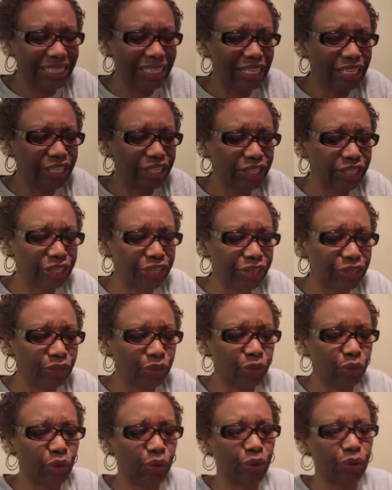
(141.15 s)
And it's a
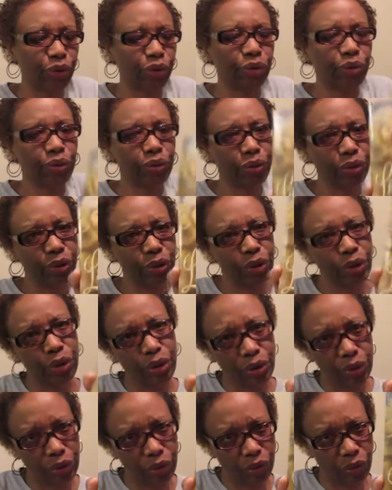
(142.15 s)
historical
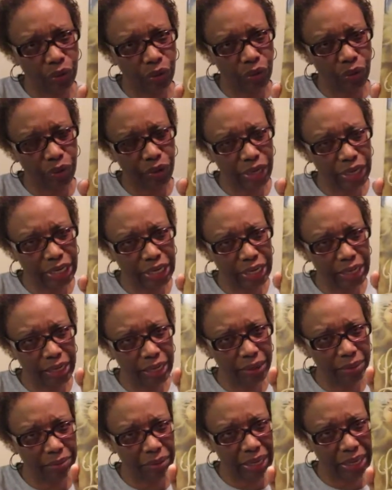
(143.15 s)
Lauralee
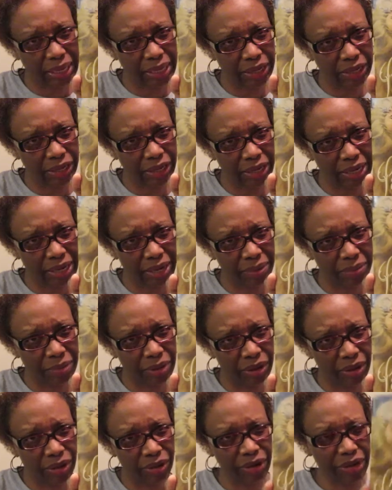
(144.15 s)
by Linda Lael
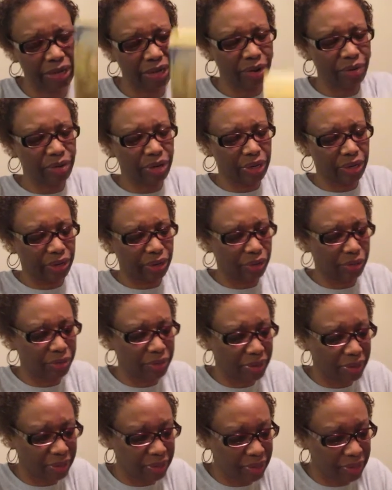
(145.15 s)
Miller. And i read a little
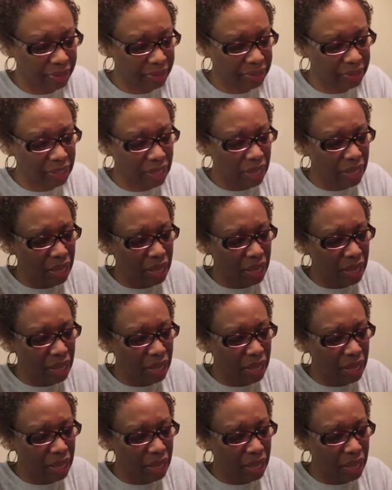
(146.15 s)
bit of this.